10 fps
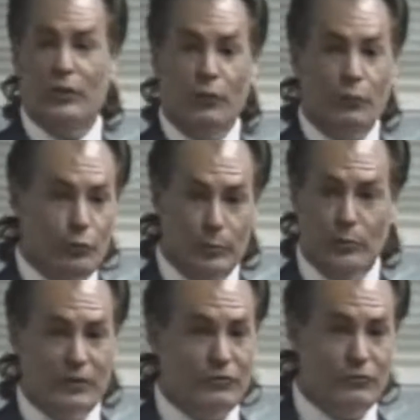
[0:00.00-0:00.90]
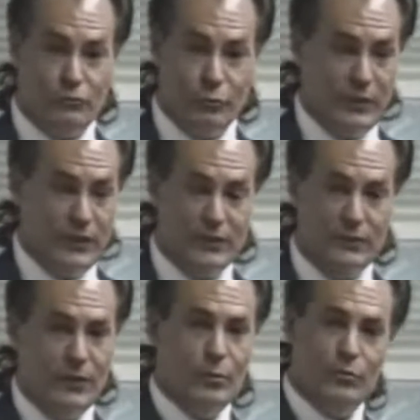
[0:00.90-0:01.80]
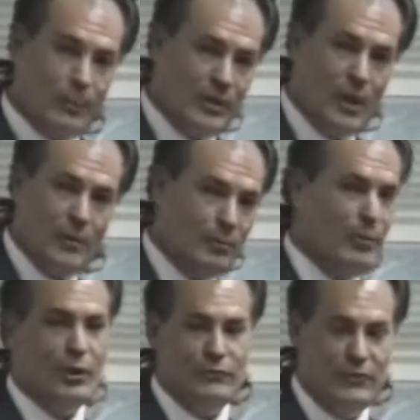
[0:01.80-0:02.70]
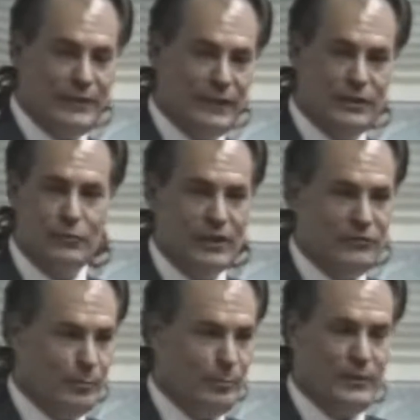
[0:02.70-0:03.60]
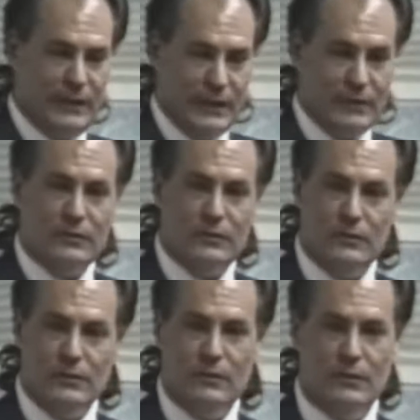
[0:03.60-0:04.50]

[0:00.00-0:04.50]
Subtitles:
All the other human races are doing it without becoming part of an alien race unplanned.